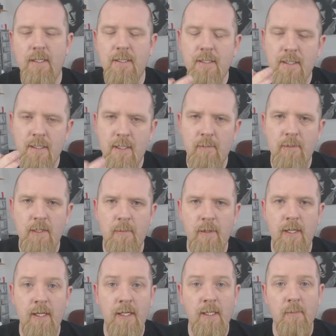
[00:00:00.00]
seems to
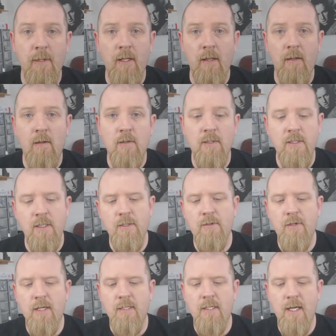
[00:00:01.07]
be a little bit lost in
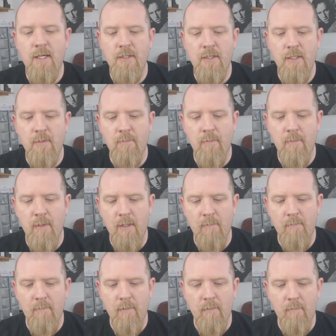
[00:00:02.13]
translation
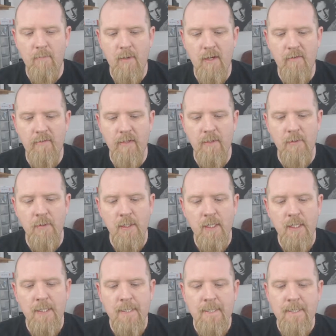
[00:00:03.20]
in my view.
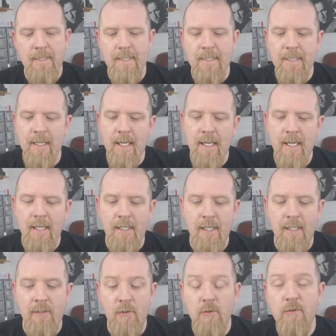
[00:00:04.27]

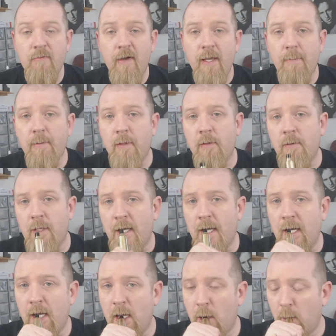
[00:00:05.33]
It does vape
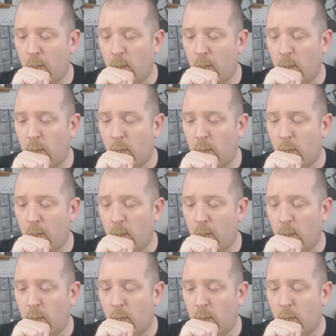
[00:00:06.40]
okay.